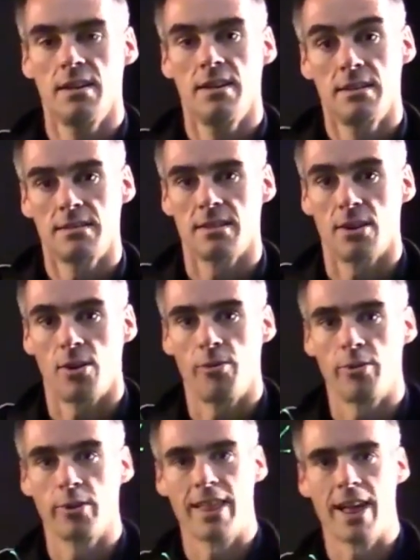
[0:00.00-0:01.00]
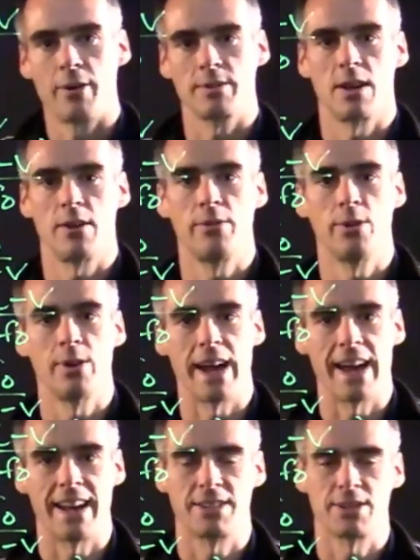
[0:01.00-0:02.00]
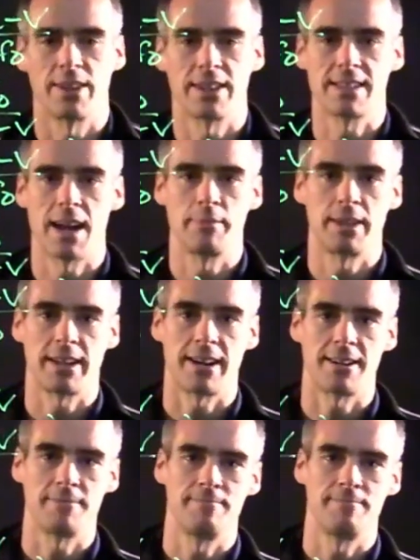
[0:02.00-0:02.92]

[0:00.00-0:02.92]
So hopefully that was helpful, and until next time, take care.